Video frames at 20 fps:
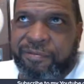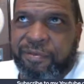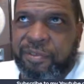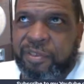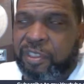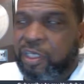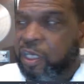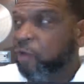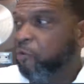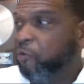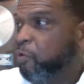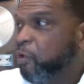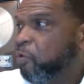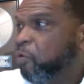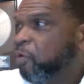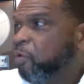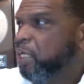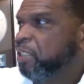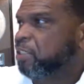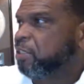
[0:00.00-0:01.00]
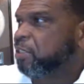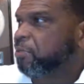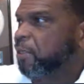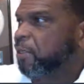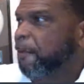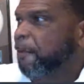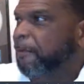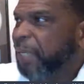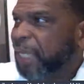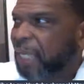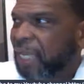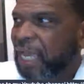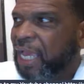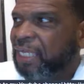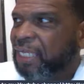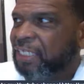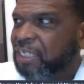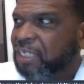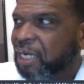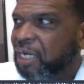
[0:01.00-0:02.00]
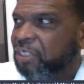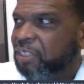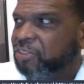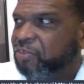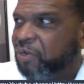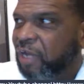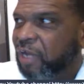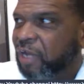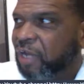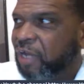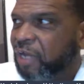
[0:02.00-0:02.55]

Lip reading: If we were getting some of them big ass contracts,